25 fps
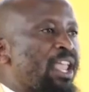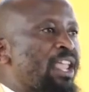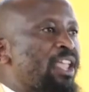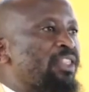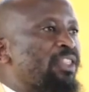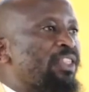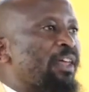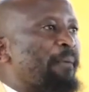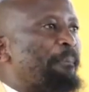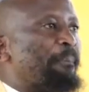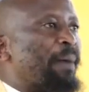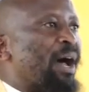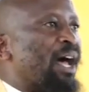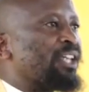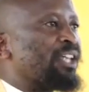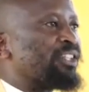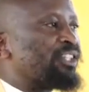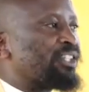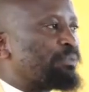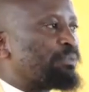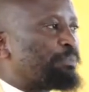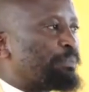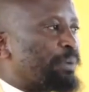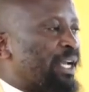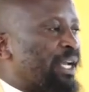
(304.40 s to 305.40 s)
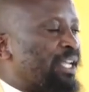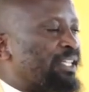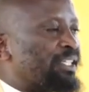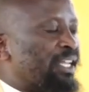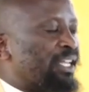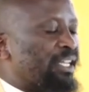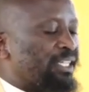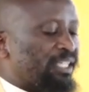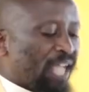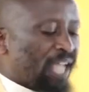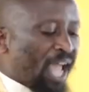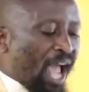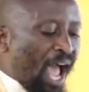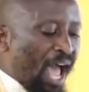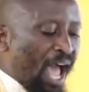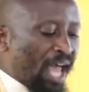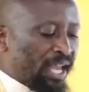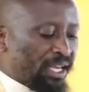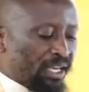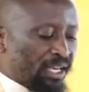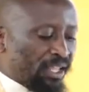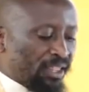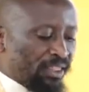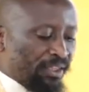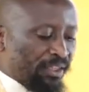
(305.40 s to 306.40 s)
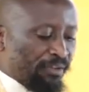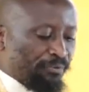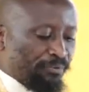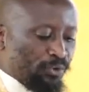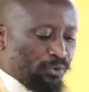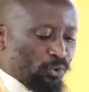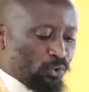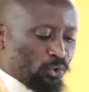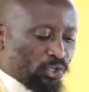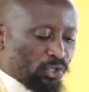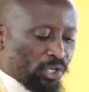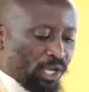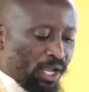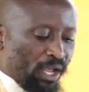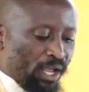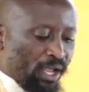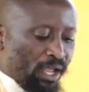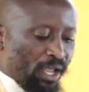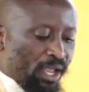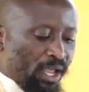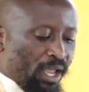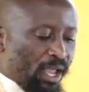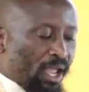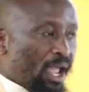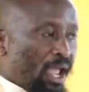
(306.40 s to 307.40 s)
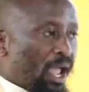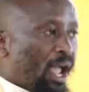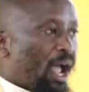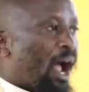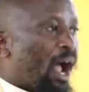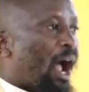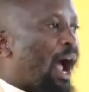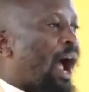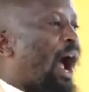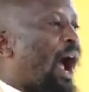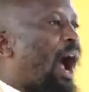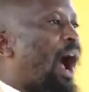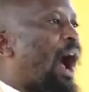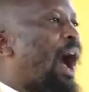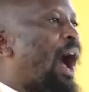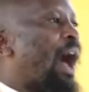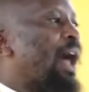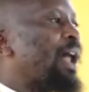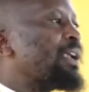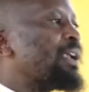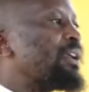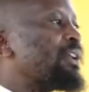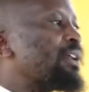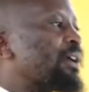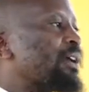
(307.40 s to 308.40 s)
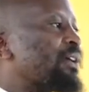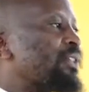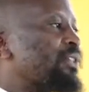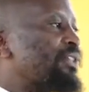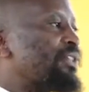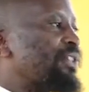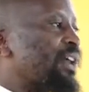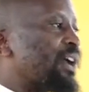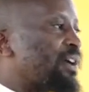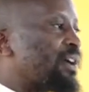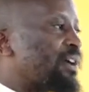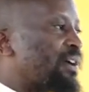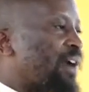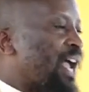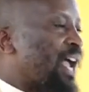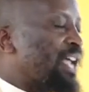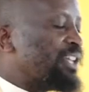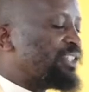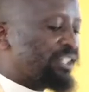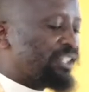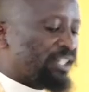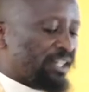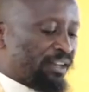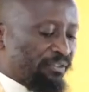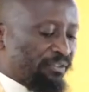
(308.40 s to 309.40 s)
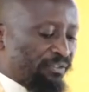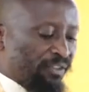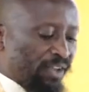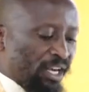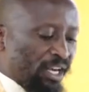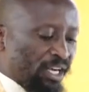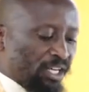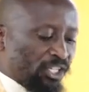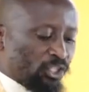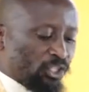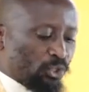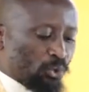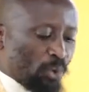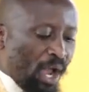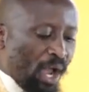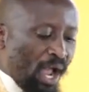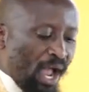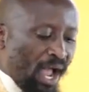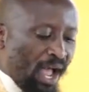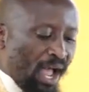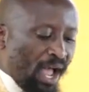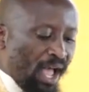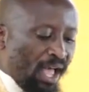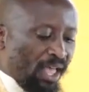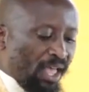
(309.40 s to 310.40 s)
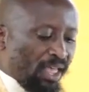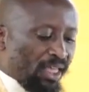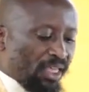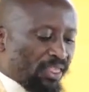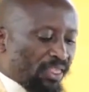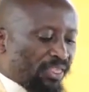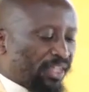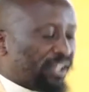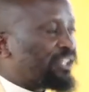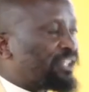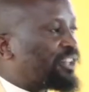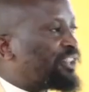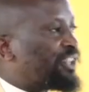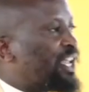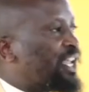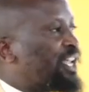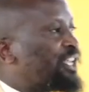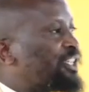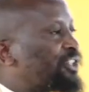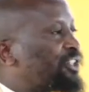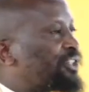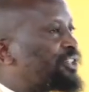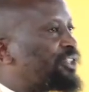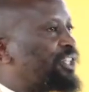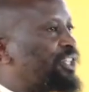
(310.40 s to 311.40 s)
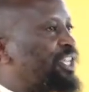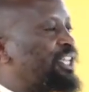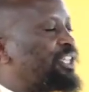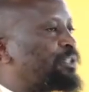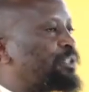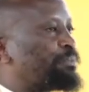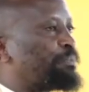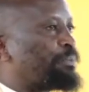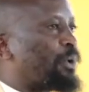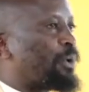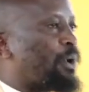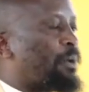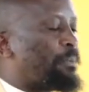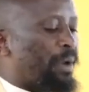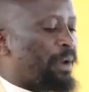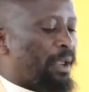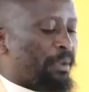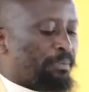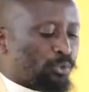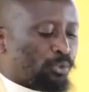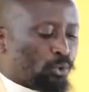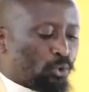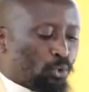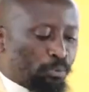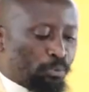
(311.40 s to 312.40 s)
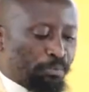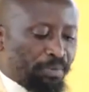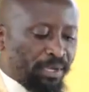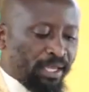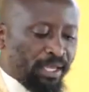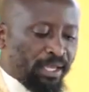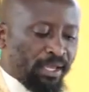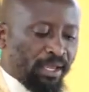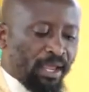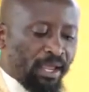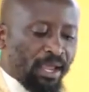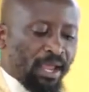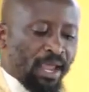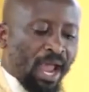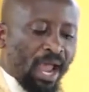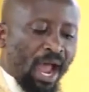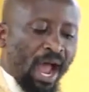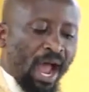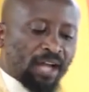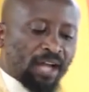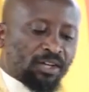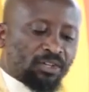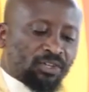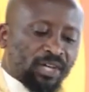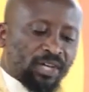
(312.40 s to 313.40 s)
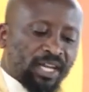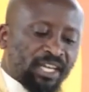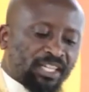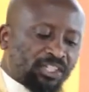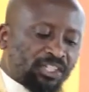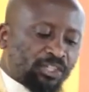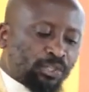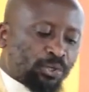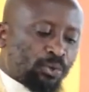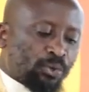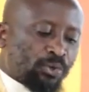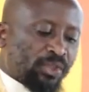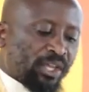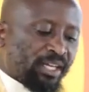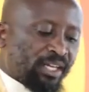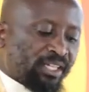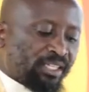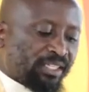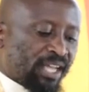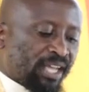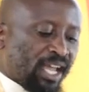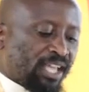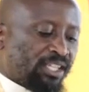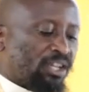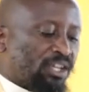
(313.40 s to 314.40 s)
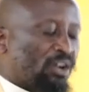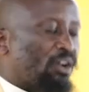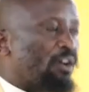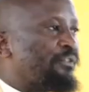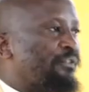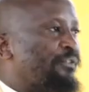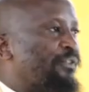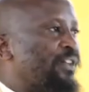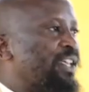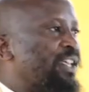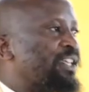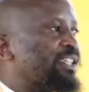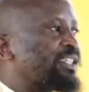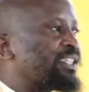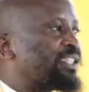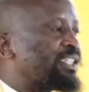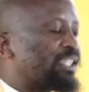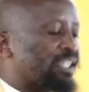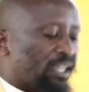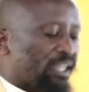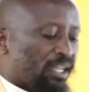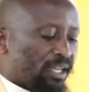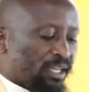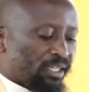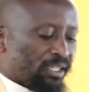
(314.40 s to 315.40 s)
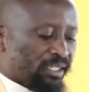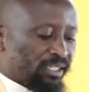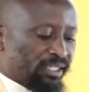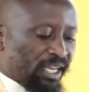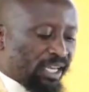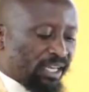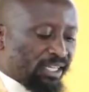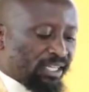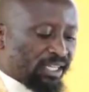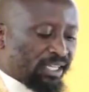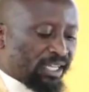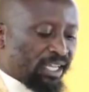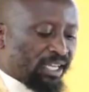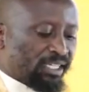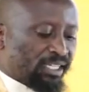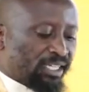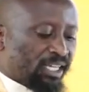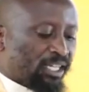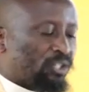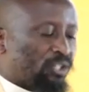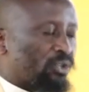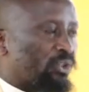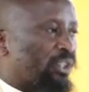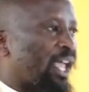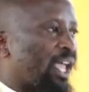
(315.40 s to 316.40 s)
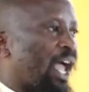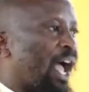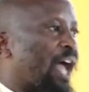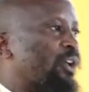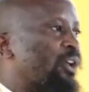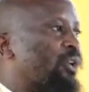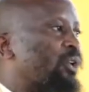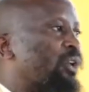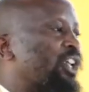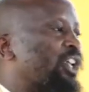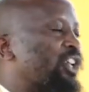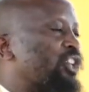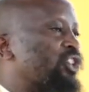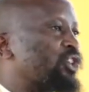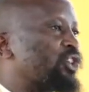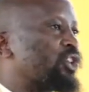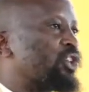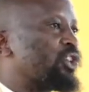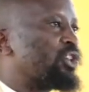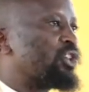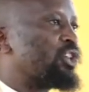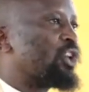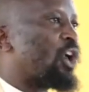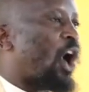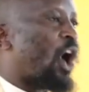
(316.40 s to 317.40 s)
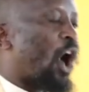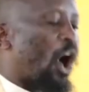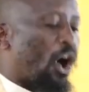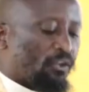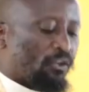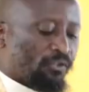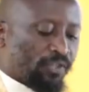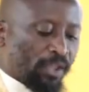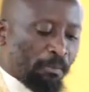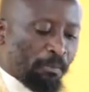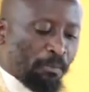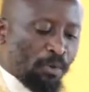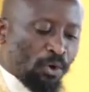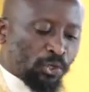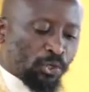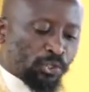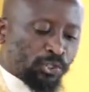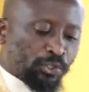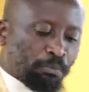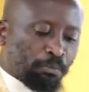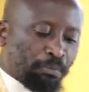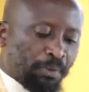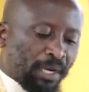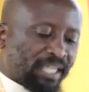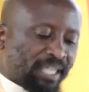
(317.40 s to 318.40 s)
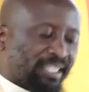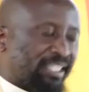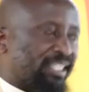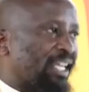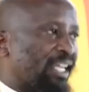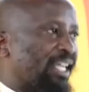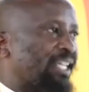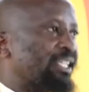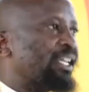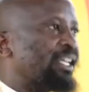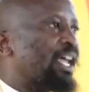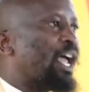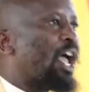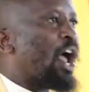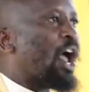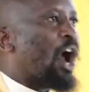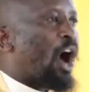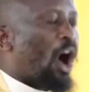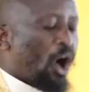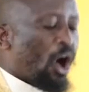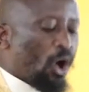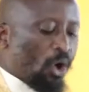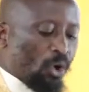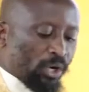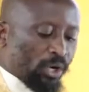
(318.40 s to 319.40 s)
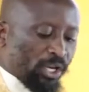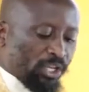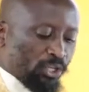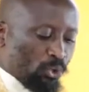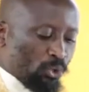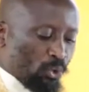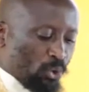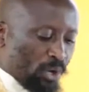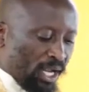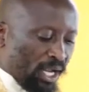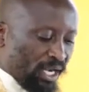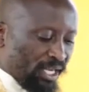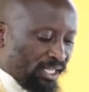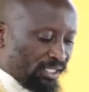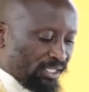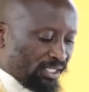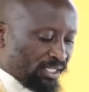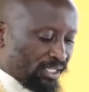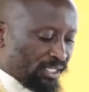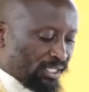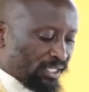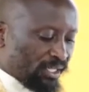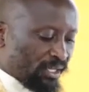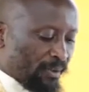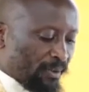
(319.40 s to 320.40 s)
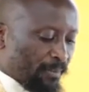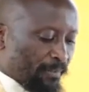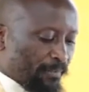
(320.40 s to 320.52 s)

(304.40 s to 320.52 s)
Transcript: in the past, present, and the future. And the Christ revealed to her that these problems could be addressed through the liturgical feast dedicated to the adoration of the most blessed Holy Eucharist.